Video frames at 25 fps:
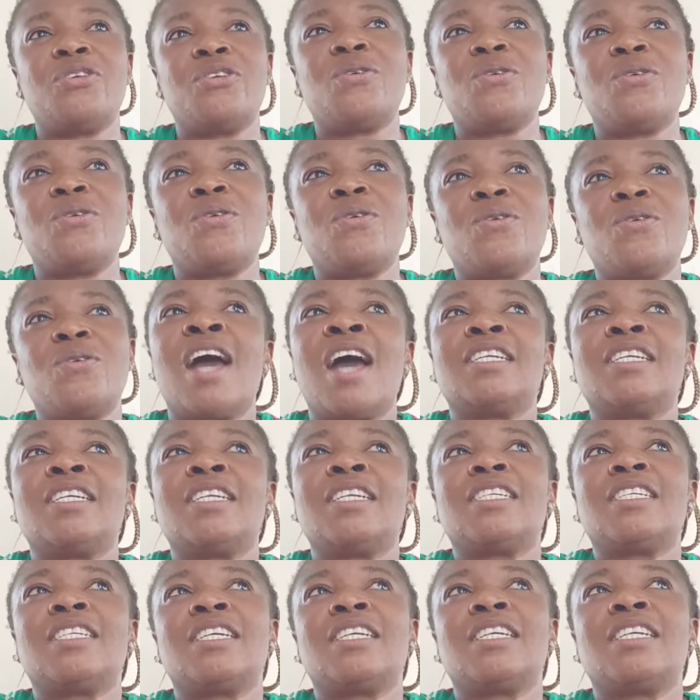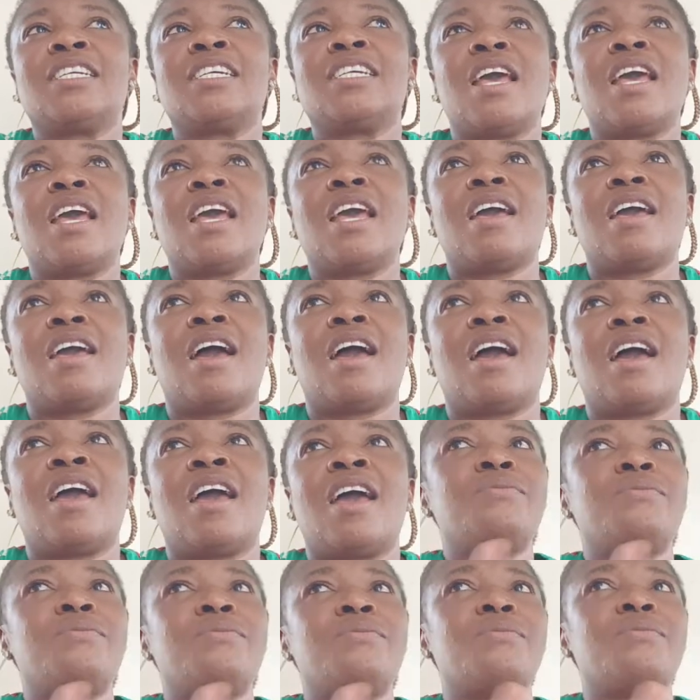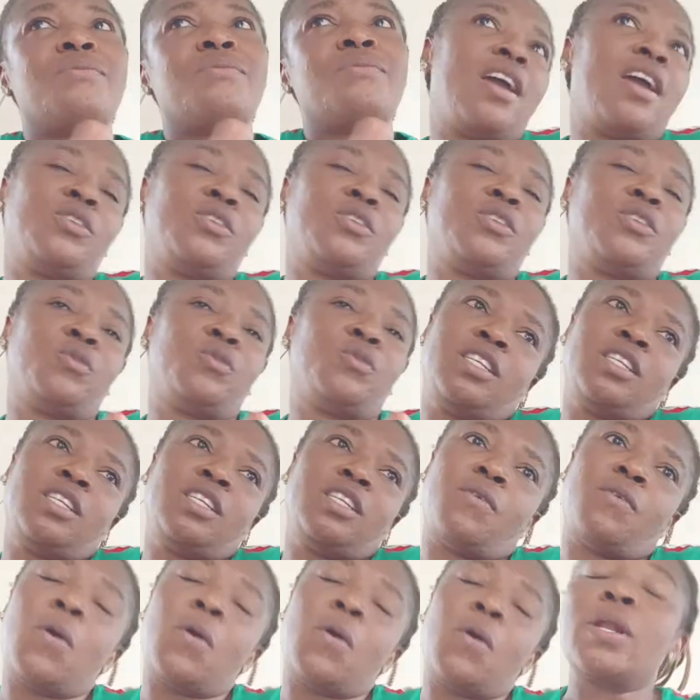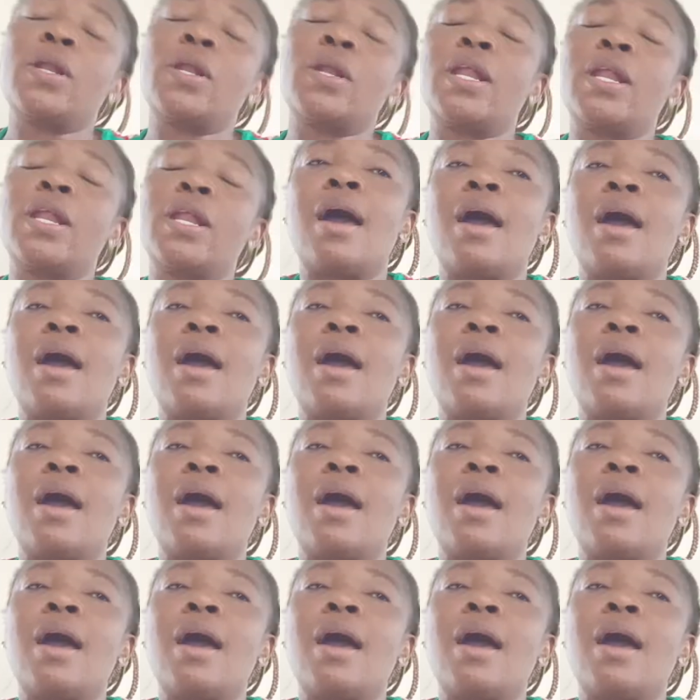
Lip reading: and I didn't know how it went for other